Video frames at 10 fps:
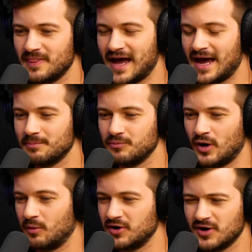that
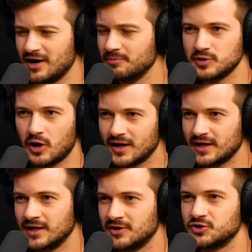point where you're kind of
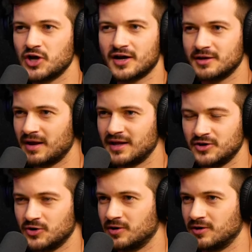blogging, you're documenting
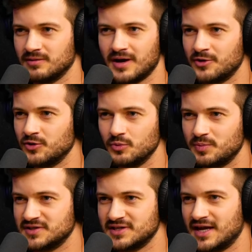your 100
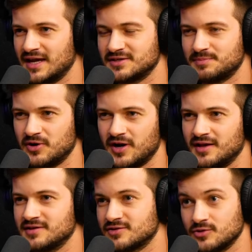rupees a day
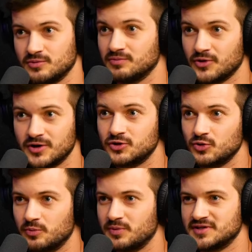experience to 32
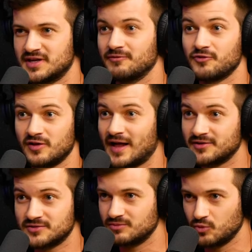rupees a day for the
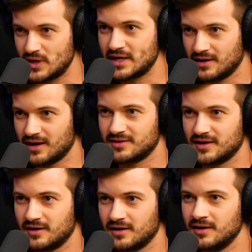last week, I
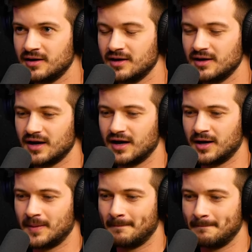think. Mm -hmm.
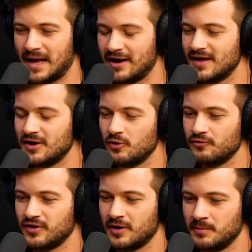um, how did that go
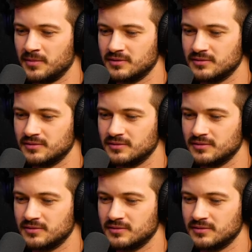from?